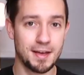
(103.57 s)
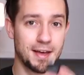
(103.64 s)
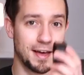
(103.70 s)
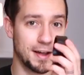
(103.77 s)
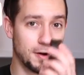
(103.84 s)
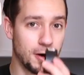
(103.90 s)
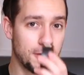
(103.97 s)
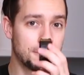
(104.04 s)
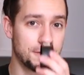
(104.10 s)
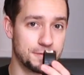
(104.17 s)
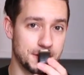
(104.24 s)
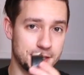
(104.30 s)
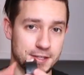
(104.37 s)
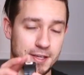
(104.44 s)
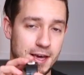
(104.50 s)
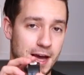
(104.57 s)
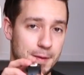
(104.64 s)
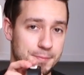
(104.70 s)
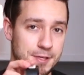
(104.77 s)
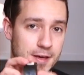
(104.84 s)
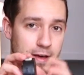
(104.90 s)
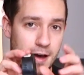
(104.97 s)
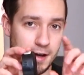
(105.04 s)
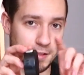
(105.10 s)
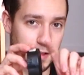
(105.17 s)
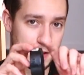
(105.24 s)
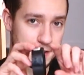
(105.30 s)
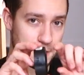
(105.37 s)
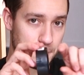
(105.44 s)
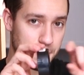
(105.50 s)
And off of these caps, I'd
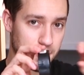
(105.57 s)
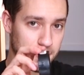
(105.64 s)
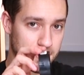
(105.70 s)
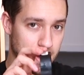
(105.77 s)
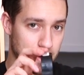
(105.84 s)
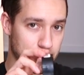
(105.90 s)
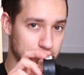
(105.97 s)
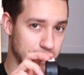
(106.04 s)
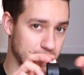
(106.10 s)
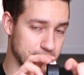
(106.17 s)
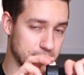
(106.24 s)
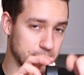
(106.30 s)
like to build out that